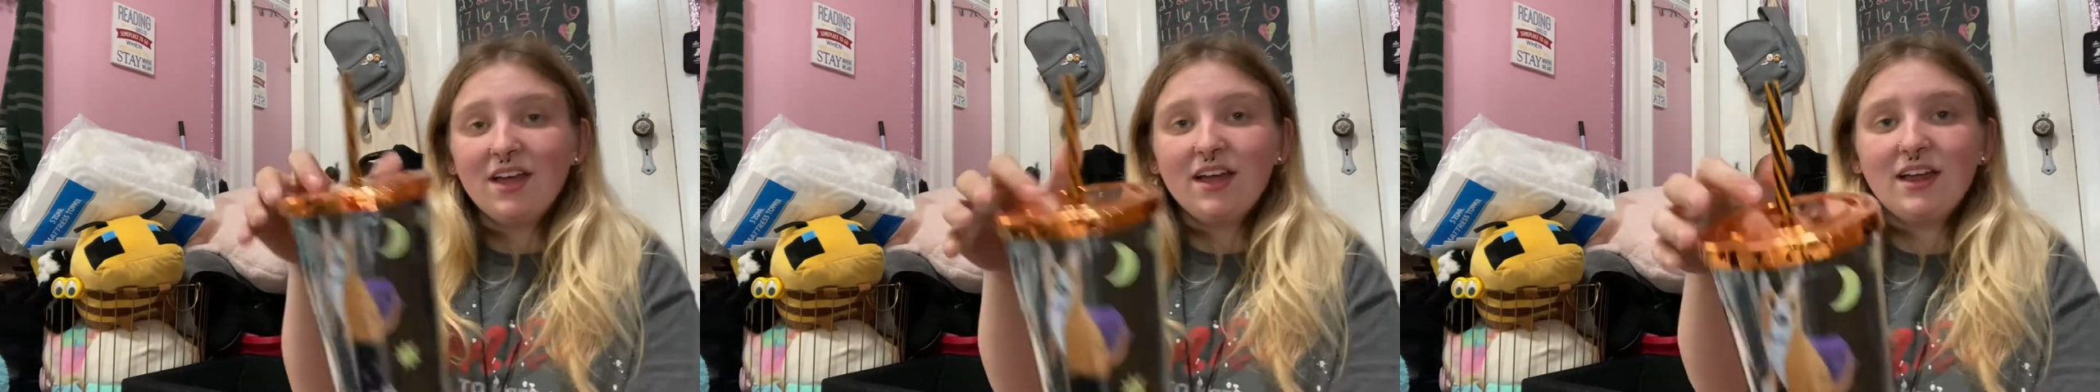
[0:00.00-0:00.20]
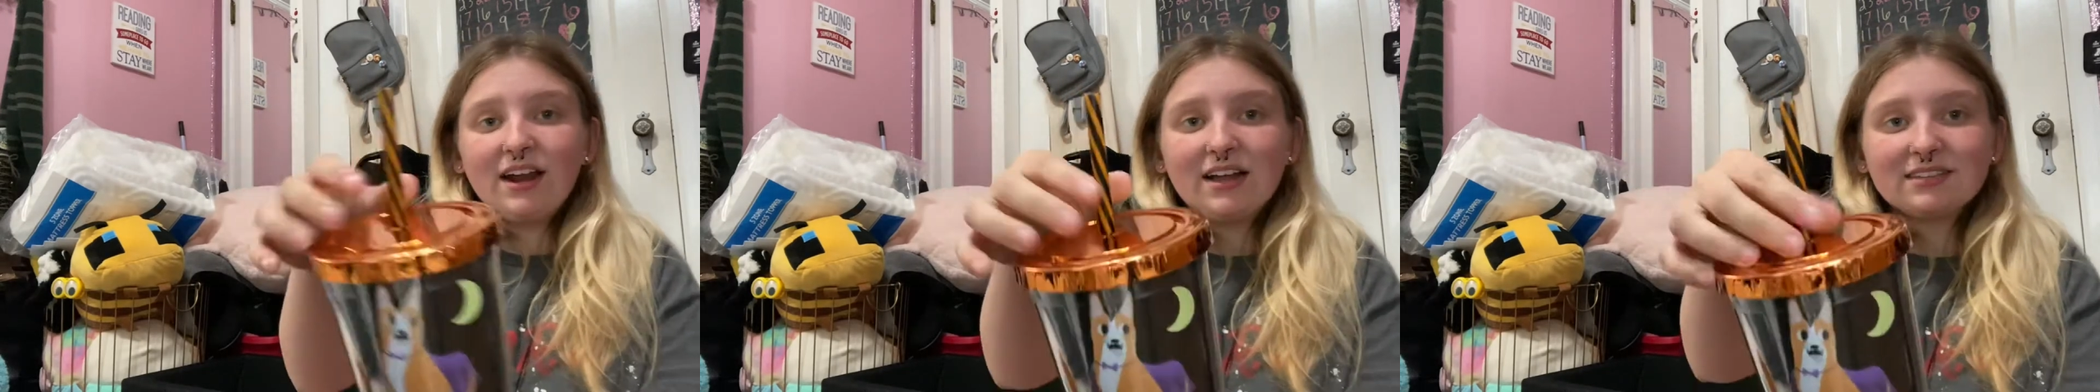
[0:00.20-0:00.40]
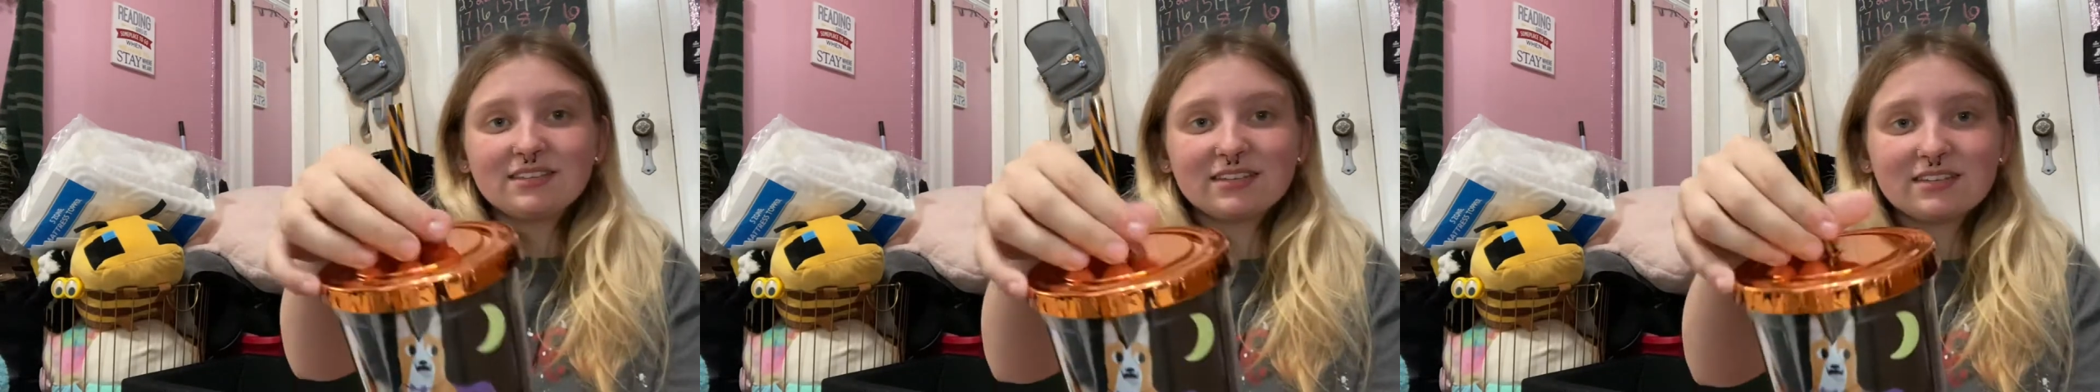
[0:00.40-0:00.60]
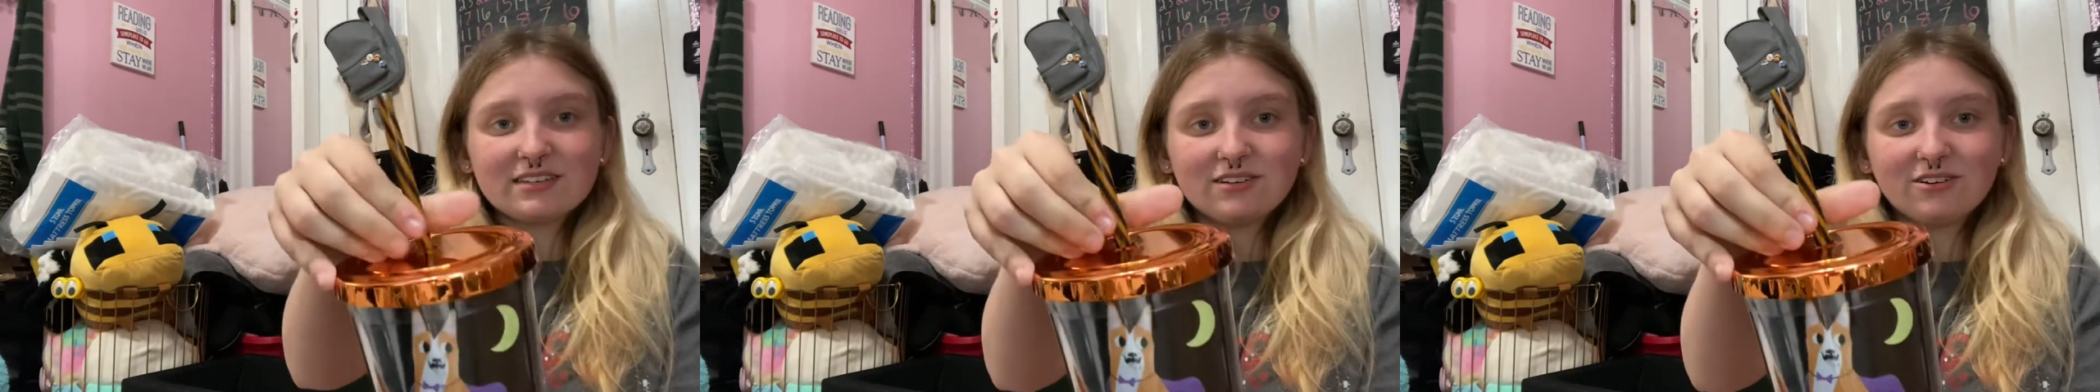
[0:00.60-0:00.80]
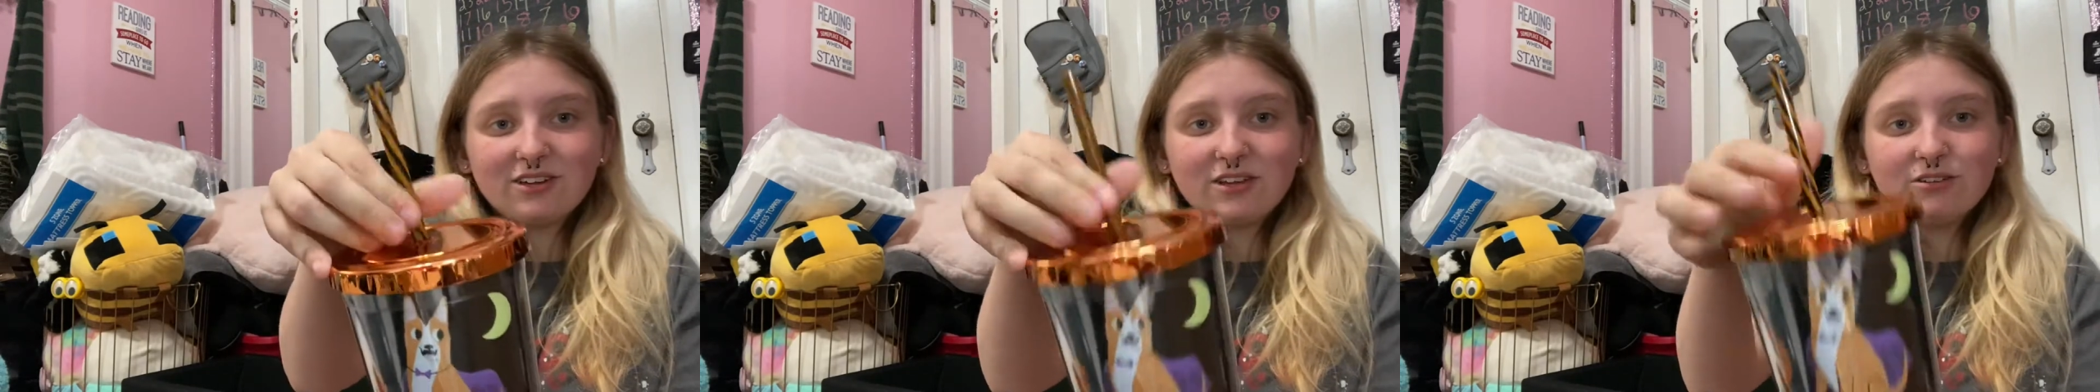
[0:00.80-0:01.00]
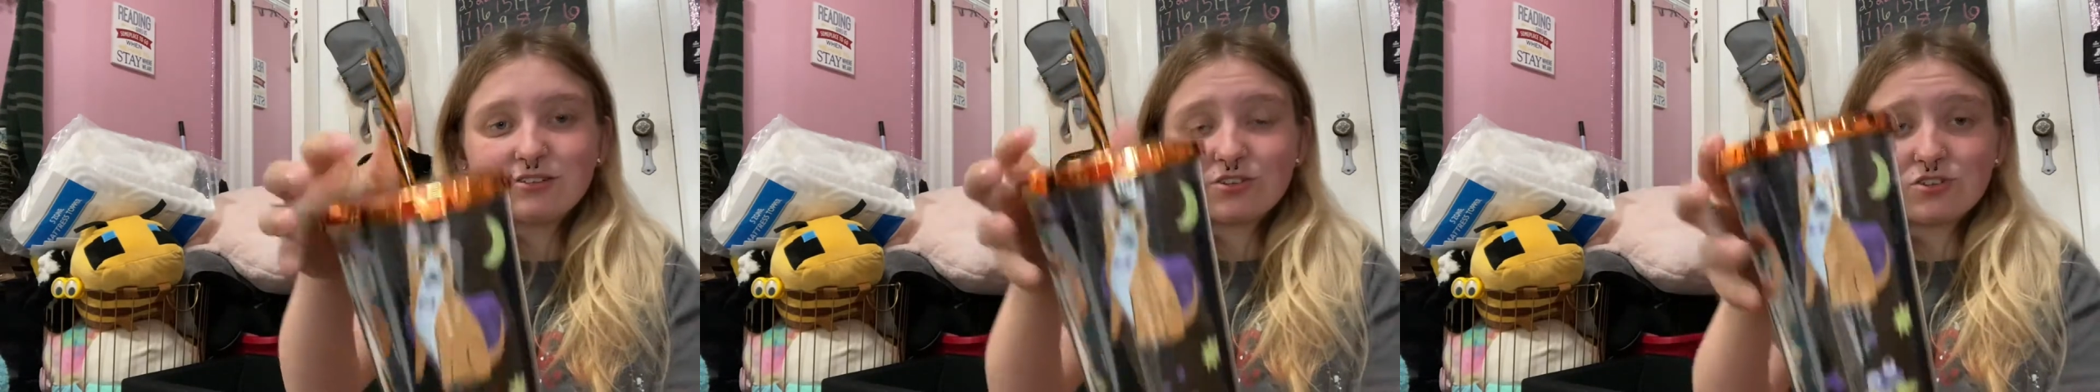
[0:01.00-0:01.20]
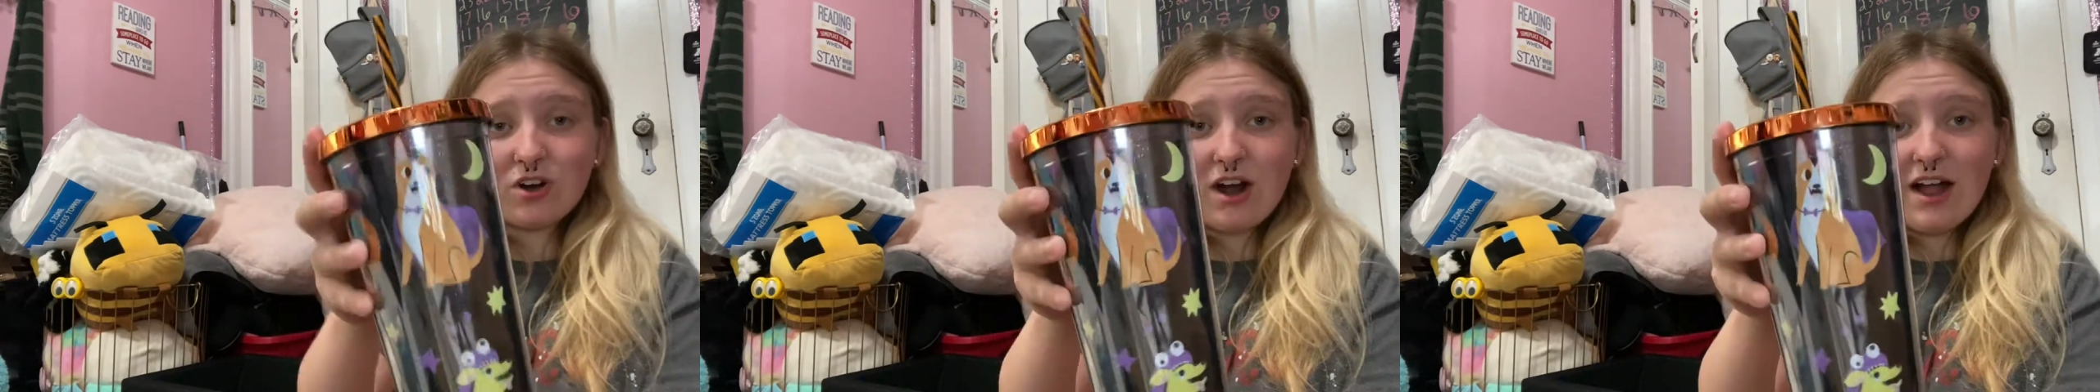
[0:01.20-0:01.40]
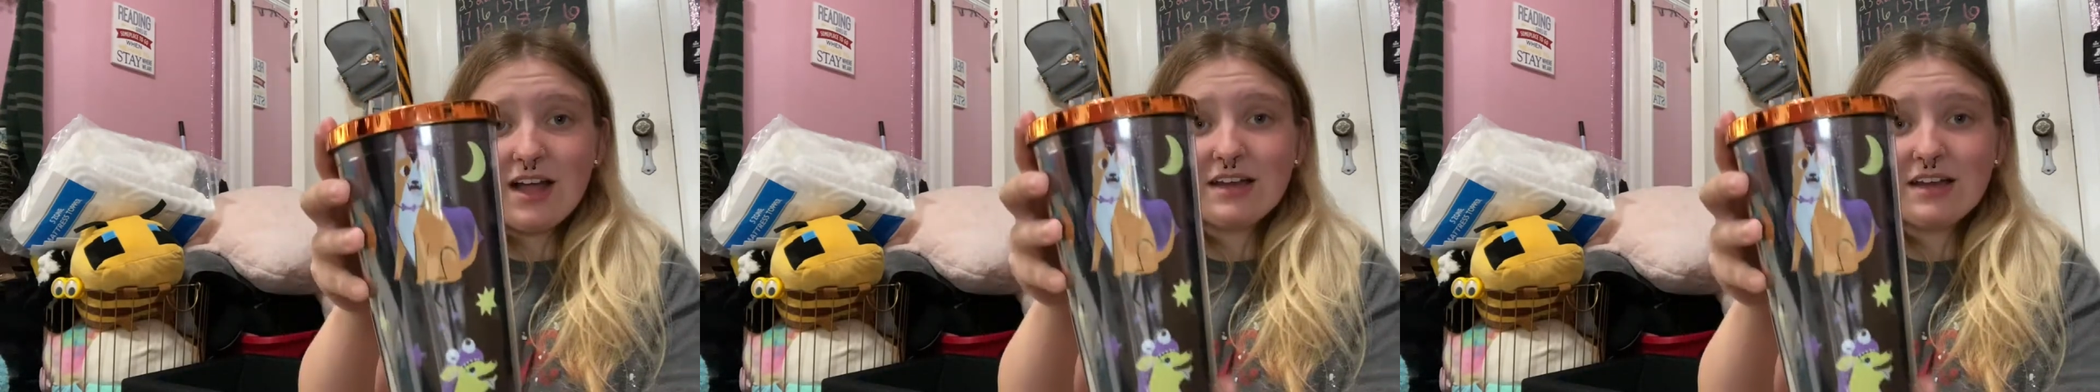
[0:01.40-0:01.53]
It has this little cute straw,